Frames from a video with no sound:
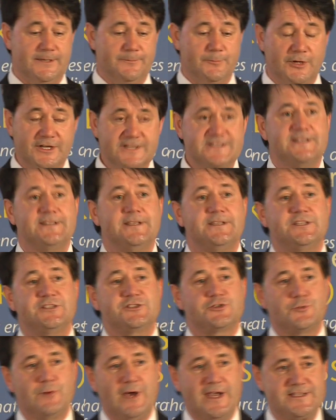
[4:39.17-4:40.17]
but it's at the
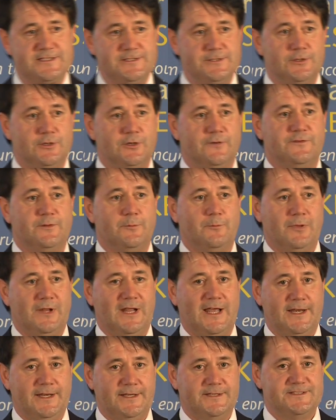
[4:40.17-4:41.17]
discretion of the
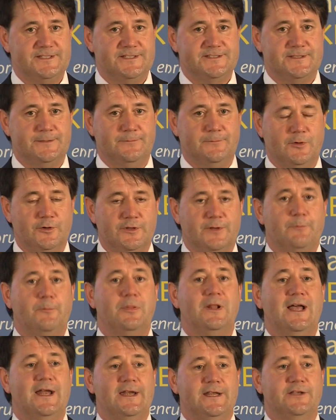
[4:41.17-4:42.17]
planning system or the
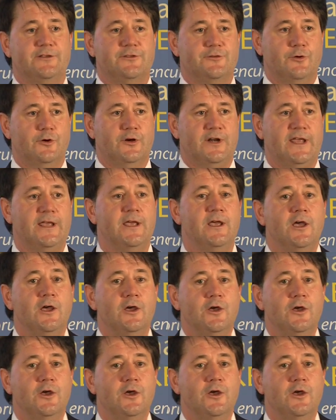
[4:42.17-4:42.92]
planning authority